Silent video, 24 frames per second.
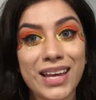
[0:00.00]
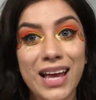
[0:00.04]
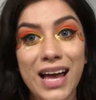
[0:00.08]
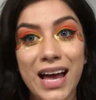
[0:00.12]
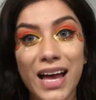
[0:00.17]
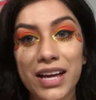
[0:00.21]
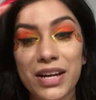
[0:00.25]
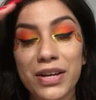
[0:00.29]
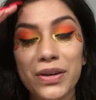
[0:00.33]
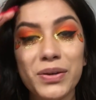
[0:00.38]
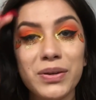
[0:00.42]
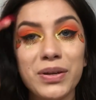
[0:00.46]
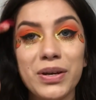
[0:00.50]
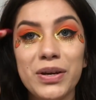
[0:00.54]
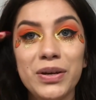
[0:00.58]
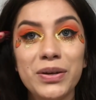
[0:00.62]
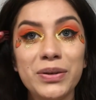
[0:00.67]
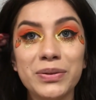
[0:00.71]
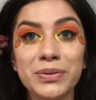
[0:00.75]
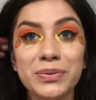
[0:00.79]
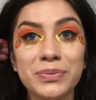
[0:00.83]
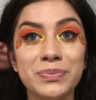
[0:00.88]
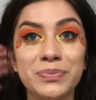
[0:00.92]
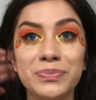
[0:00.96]
I don't
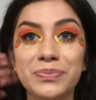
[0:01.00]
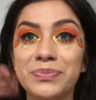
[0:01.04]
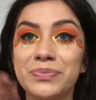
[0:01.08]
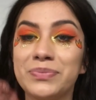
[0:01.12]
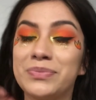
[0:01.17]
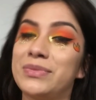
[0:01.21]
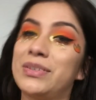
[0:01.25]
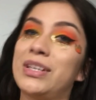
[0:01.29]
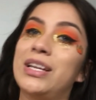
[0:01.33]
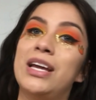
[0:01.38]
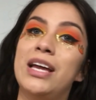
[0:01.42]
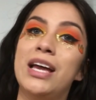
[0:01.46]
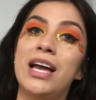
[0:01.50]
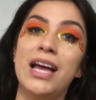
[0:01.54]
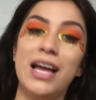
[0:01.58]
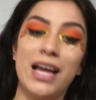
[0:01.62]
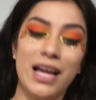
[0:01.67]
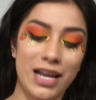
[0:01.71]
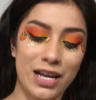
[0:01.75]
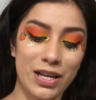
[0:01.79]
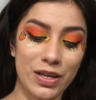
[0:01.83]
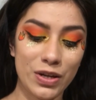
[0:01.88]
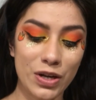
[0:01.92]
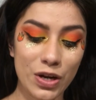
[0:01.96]
know
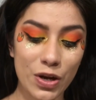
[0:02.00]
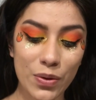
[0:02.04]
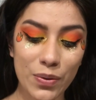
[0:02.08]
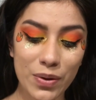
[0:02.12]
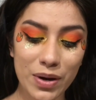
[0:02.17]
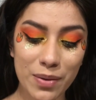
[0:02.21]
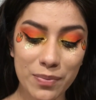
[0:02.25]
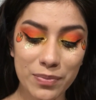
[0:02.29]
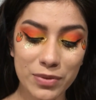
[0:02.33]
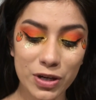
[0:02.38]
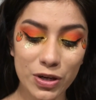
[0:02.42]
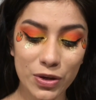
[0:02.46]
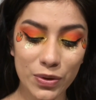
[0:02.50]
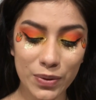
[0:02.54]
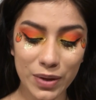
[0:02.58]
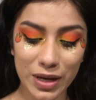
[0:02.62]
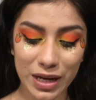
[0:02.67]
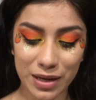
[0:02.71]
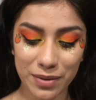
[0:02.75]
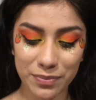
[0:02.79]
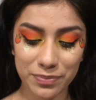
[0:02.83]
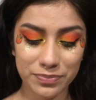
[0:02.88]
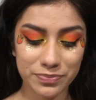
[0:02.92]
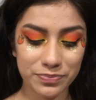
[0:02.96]
what I'm
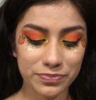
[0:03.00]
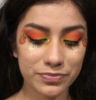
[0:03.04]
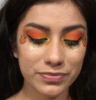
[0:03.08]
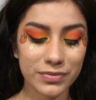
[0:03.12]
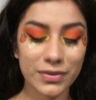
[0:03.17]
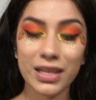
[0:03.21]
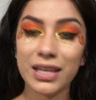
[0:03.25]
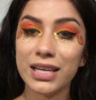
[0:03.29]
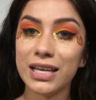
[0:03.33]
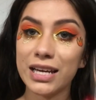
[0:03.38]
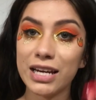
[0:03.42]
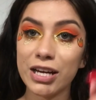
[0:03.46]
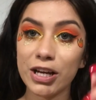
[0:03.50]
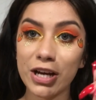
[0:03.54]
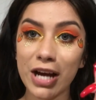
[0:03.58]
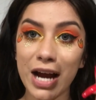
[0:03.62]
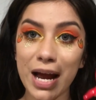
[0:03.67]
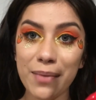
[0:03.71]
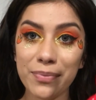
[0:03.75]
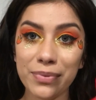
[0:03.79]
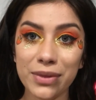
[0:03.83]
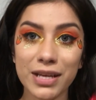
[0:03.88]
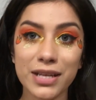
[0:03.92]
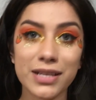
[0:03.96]
doing. I'm gonna
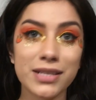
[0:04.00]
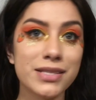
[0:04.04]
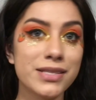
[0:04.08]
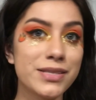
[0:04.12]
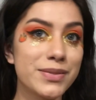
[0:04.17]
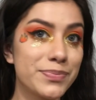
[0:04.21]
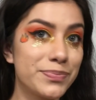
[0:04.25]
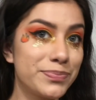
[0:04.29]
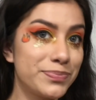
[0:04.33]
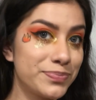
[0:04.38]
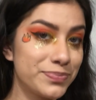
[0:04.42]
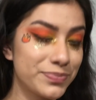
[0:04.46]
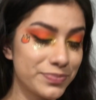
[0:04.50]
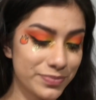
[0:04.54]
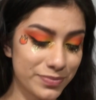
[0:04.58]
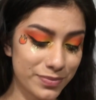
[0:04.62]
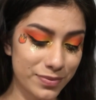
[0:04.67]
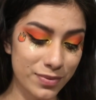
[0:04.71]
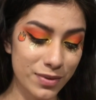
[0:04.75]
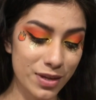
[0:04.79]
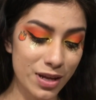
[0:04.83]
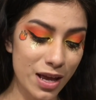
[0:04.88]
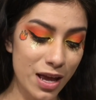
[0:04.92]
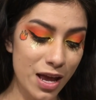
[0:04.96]
grab this,
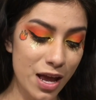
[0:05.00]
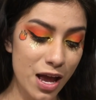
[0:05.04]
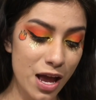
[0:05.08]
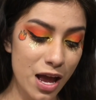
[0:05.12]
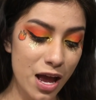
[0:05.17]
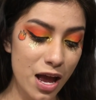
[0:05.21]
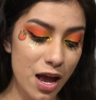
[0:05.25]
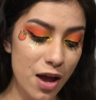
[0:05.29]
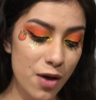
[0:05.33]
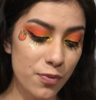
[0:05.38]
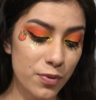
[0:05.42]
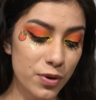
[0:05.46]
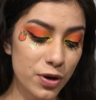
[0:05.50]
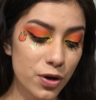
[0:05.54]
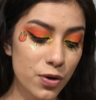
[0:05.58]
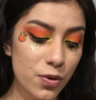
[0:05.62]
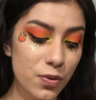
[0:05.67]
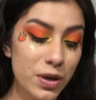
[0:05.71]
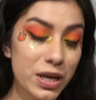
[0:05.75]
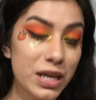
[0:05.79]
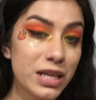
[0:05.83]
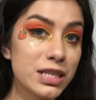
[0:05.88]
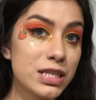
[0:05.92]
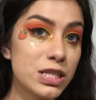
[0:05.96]
and we're
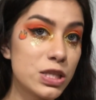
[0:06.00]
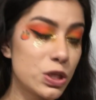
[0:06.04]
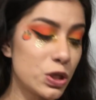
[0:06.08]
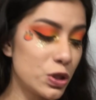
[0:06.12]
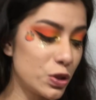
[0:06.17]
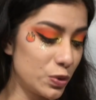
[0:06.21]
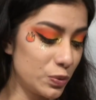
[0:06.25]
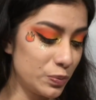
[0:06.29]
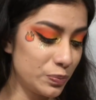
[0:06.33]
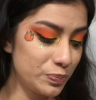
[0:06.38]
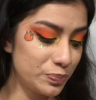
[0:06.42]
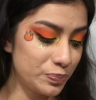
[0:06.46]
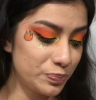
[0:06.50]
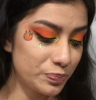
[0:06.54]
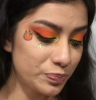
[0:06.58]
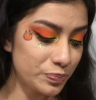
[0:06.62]
going to